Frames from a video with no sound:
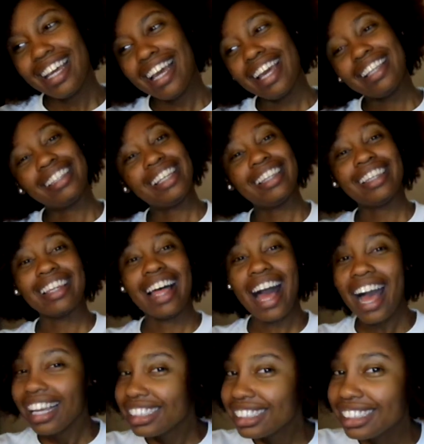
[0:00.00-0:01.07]
And then
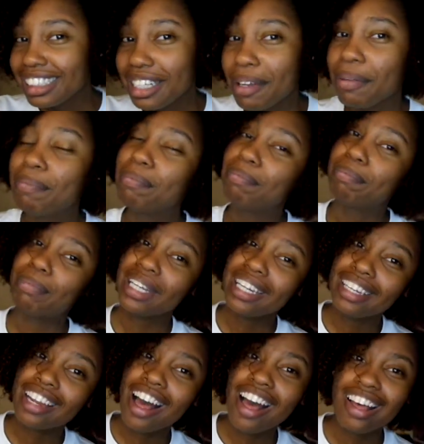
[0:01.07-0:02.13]
last but
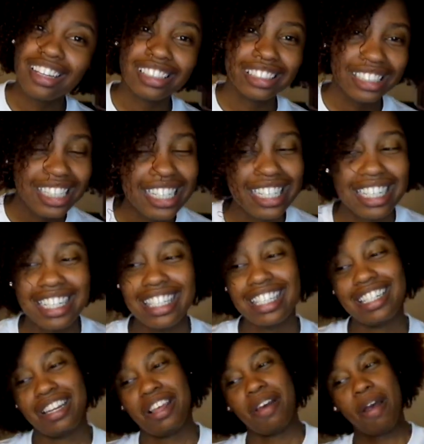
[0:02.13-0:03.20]
not least,
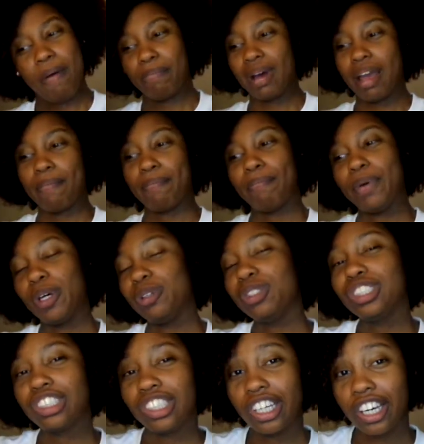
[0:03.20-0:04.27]
my
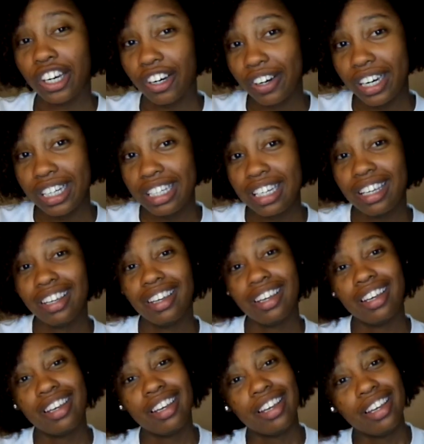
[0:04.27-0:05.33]
most current
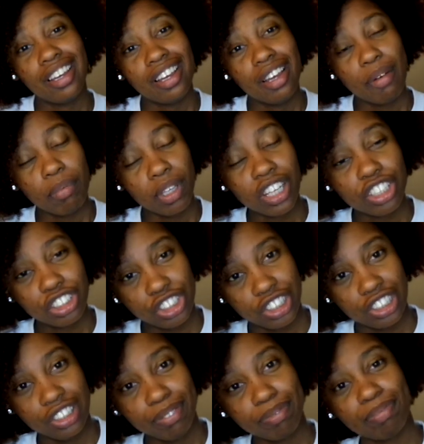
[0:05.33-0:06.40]

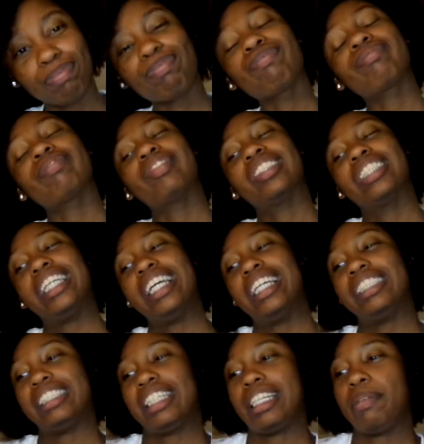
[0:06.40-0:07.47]
picture is
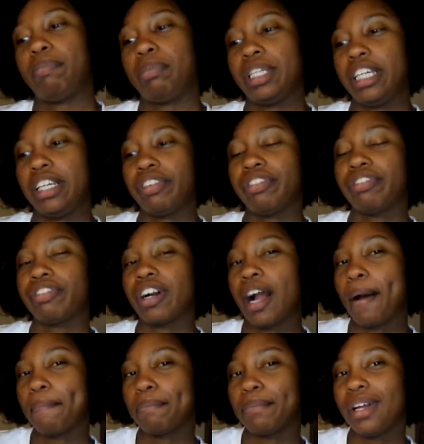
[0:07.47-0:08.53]
going to be
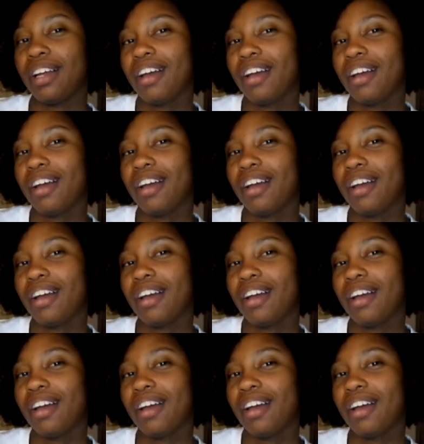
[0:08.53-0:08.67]
from